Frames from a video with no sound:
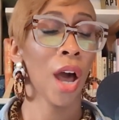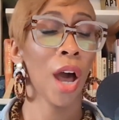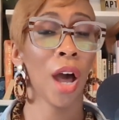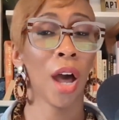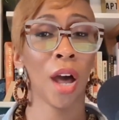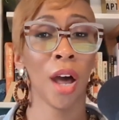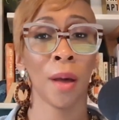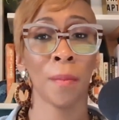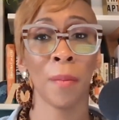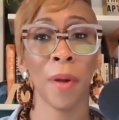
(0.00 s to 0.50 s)

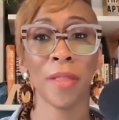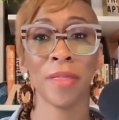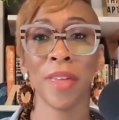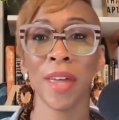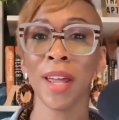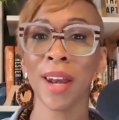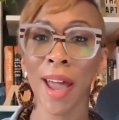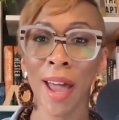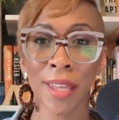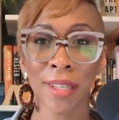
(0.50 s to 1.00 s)
Then
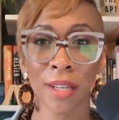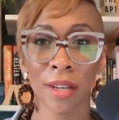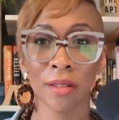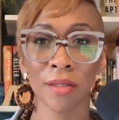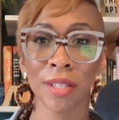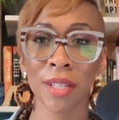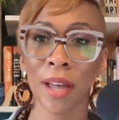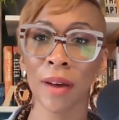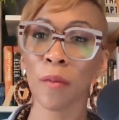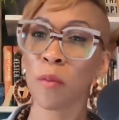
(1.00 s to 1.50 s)
ask
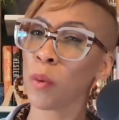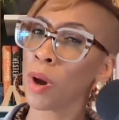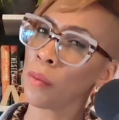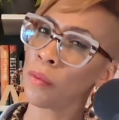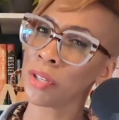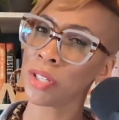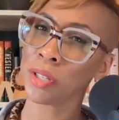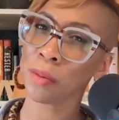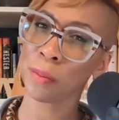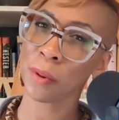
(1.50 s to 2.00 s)
yourself,
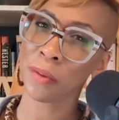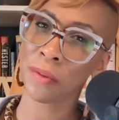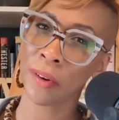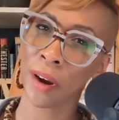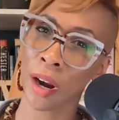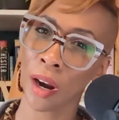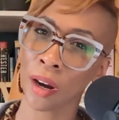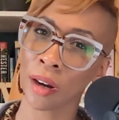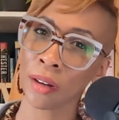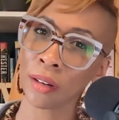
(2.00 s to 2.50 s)
what would you
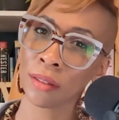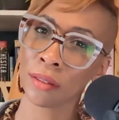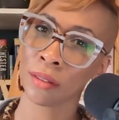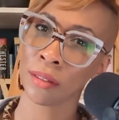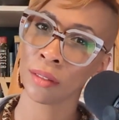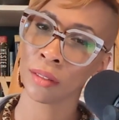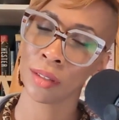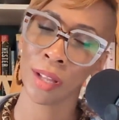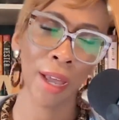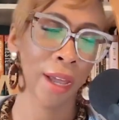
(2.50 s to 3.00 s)
prefer?
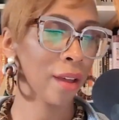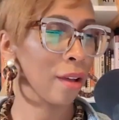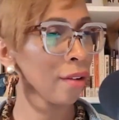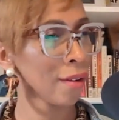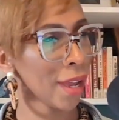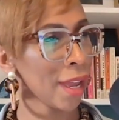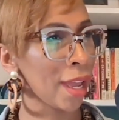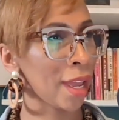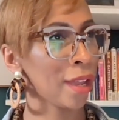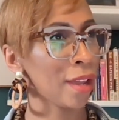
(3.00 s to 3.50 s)
Like,
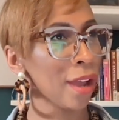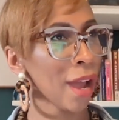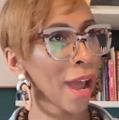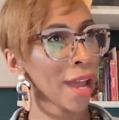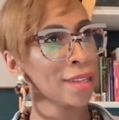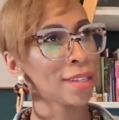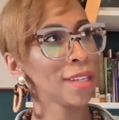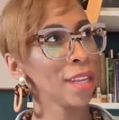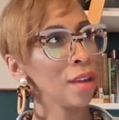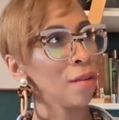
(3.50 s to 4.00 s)
okay,
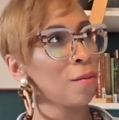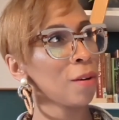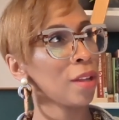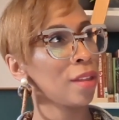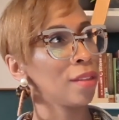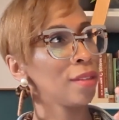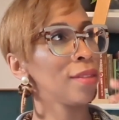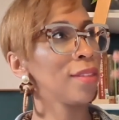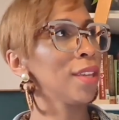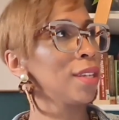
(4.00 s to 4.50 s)
I see
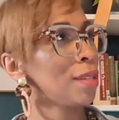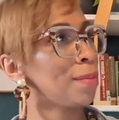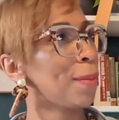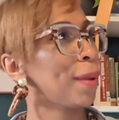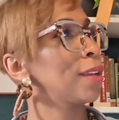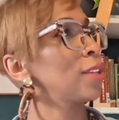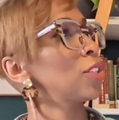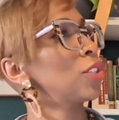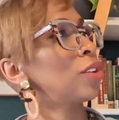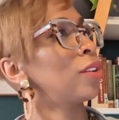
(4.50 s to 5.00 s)
what this
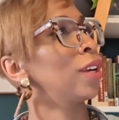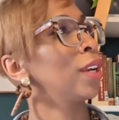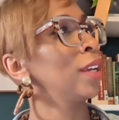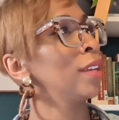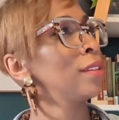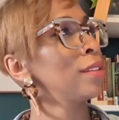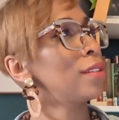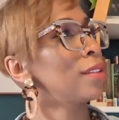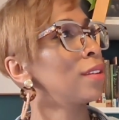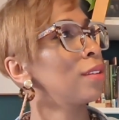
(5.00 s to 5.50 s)
picture
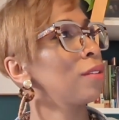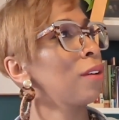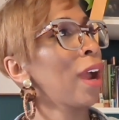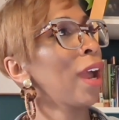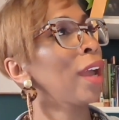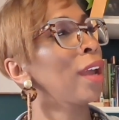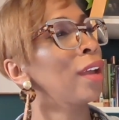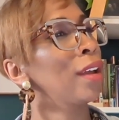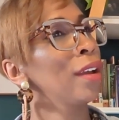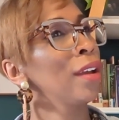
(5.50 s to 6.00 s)
is,
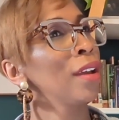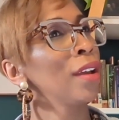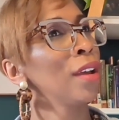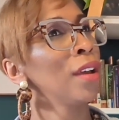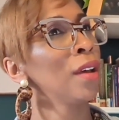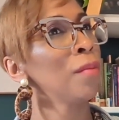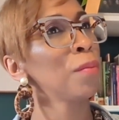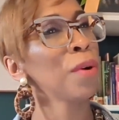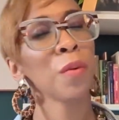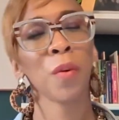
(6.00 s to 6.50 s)
right?
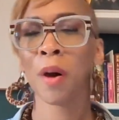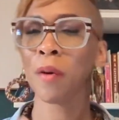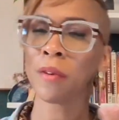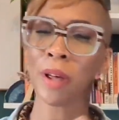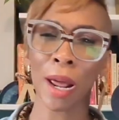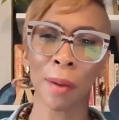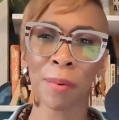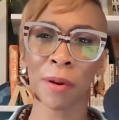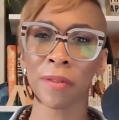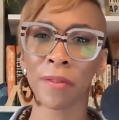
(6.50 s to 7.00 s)
But what
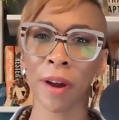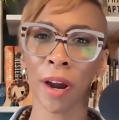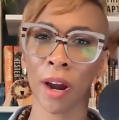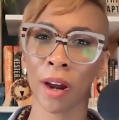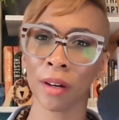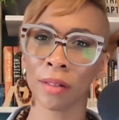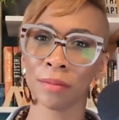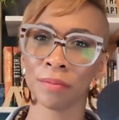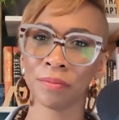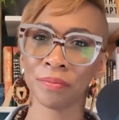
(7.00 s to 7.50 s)
would I
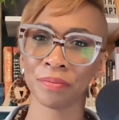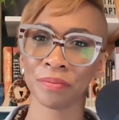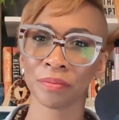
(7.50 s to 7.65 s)
prefer?